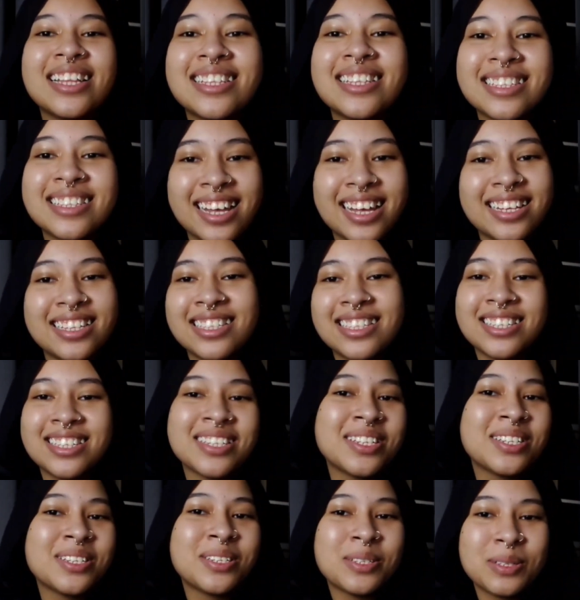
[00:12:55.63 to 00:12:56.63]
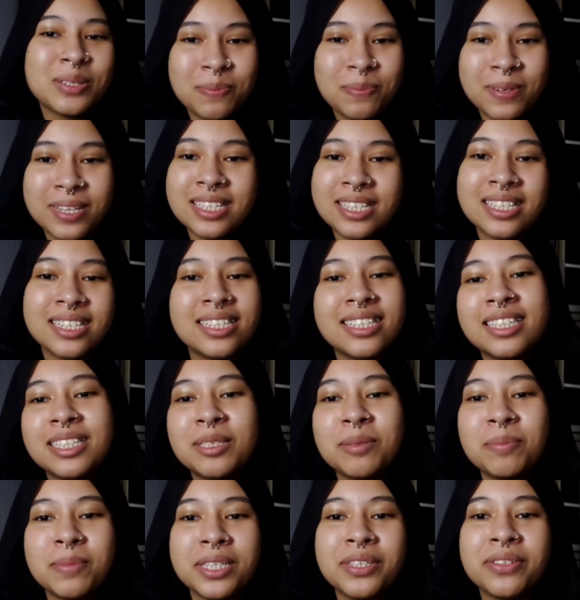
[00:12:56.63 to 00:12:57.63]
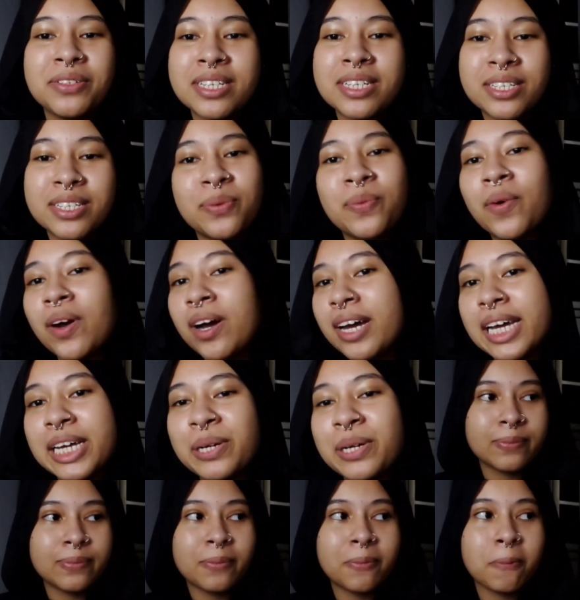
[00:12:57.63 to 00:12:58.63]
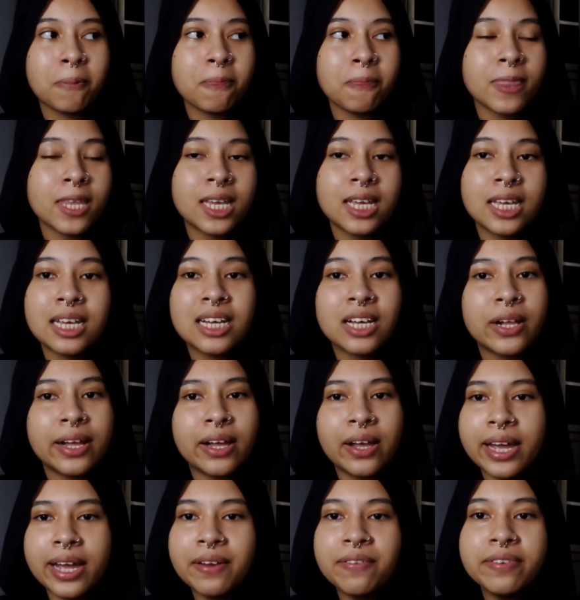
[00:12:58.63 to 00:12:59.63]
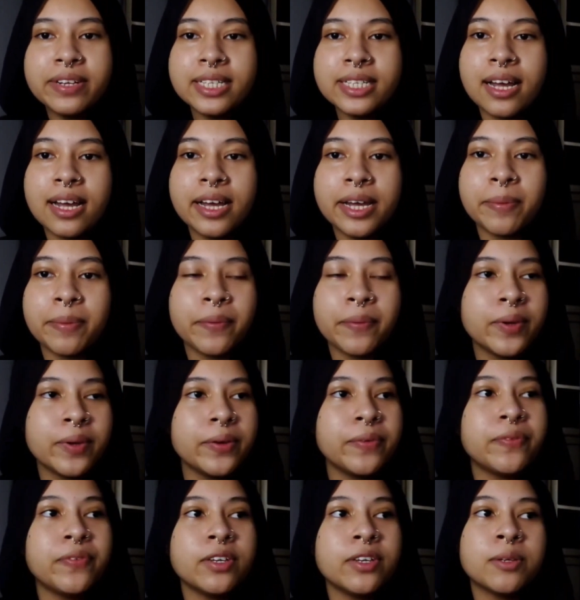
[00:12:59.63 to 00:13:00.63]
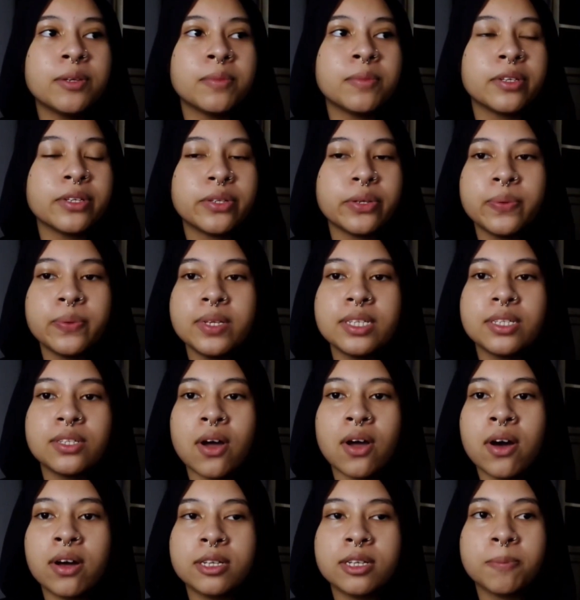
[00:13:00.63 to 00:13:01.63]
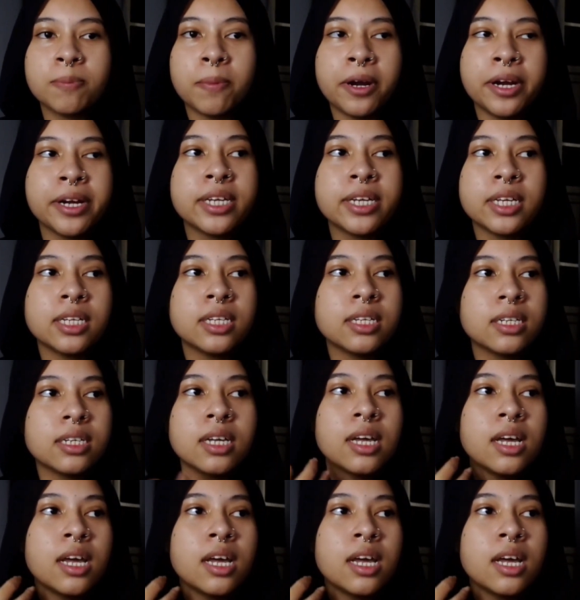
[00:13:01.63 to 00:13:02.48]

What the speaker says: that's just basically the main reason why. Every time I'm on film, there's always dogs barking,